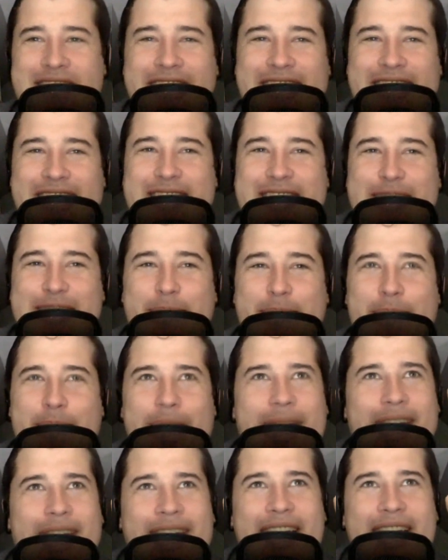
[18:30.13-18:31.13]
has he
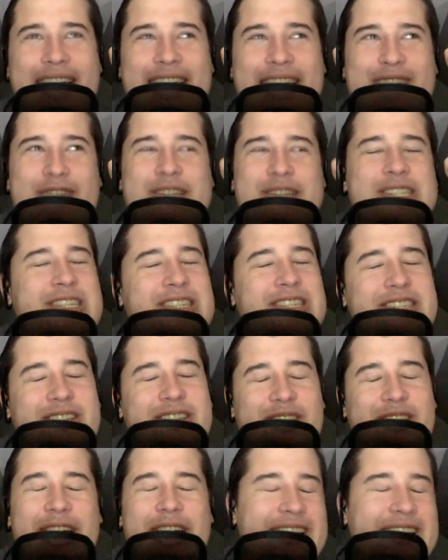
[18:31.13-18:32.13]
been like even
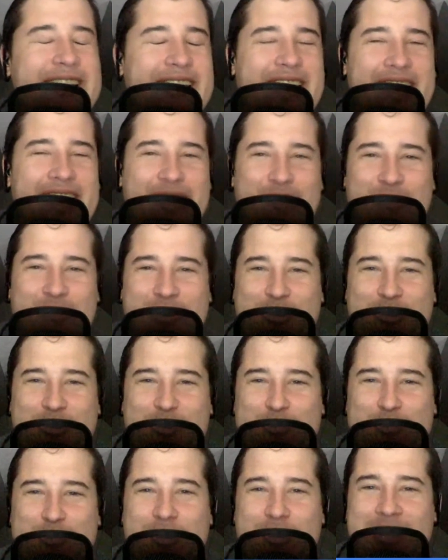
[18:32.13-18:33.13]
slightly at a
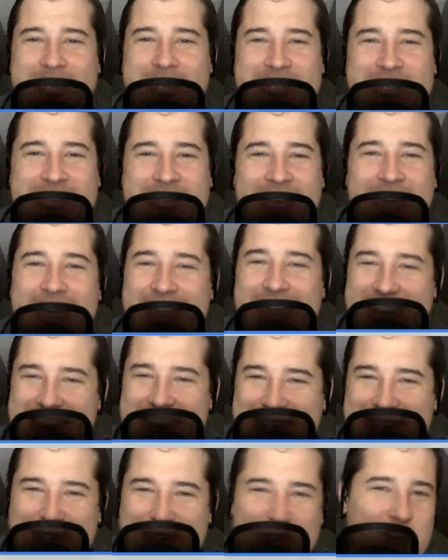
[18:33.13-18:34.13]
reduced price.
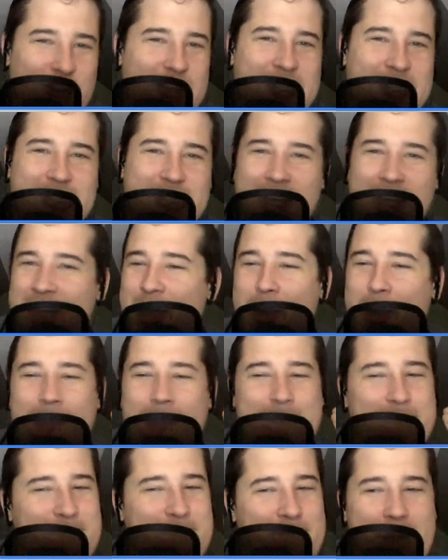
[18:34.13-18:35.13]
He's just
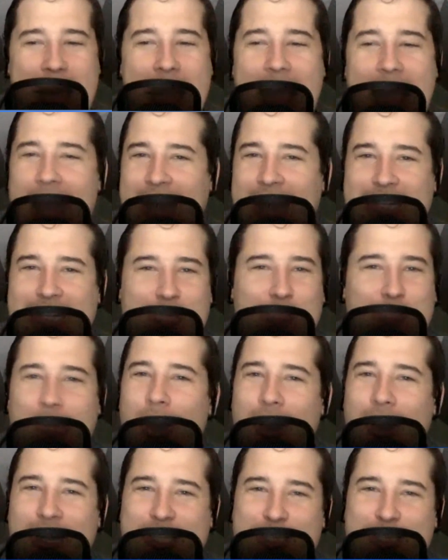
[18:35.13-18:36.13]
max
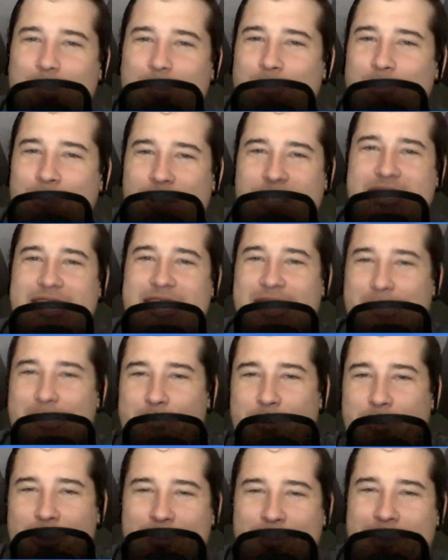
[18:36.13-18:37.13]
possible price that can
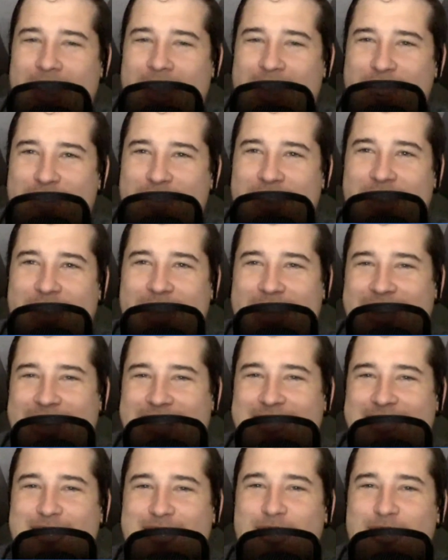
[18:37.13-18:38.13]
put him at every night. It's
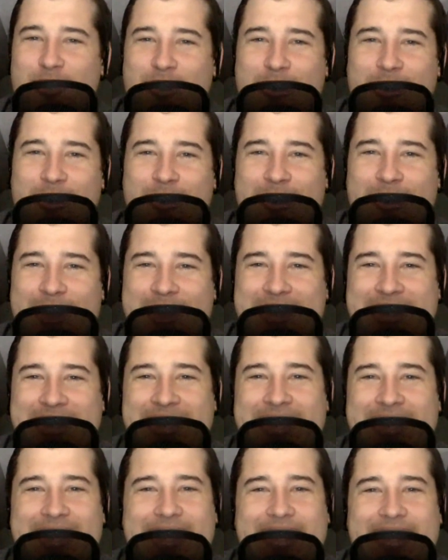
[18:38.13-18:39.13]
so annoying.
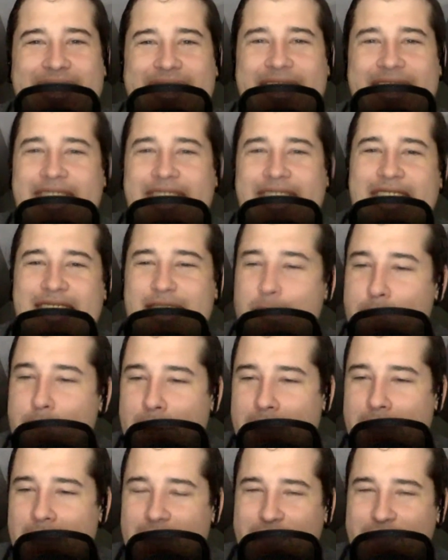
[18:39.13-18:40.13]
Like he did
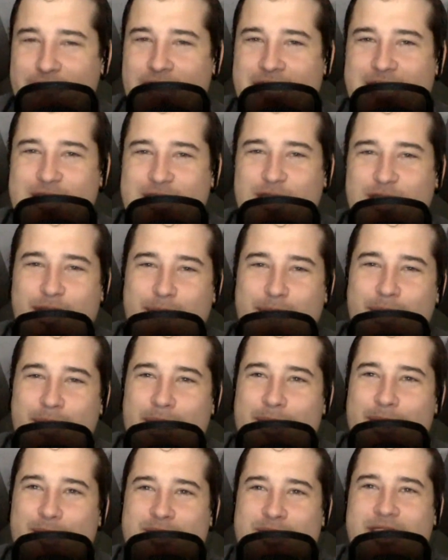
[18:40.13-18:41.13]
pay off yesterday, but it
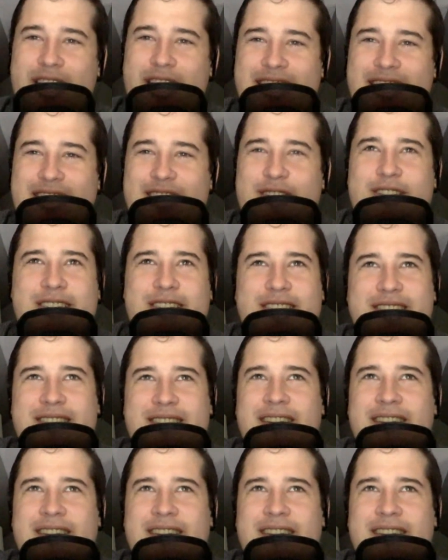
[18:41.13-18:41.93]
was like these.